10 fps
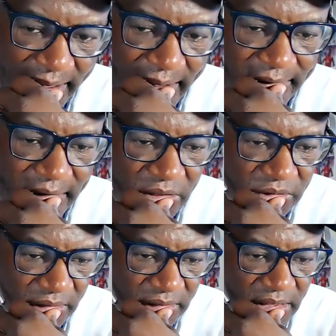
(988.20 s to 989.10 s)
I think
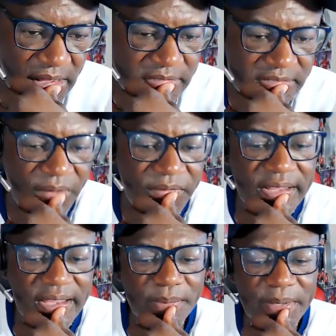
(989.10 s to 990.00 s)
so.
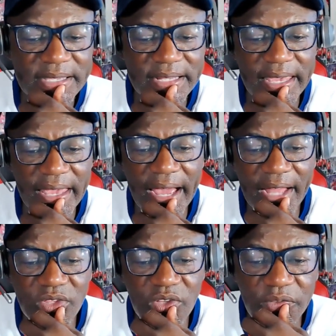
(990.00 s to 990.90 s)
Southgate admitted he
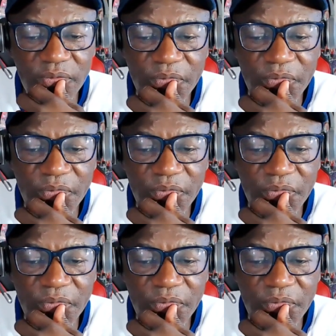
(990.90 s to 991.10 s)
had not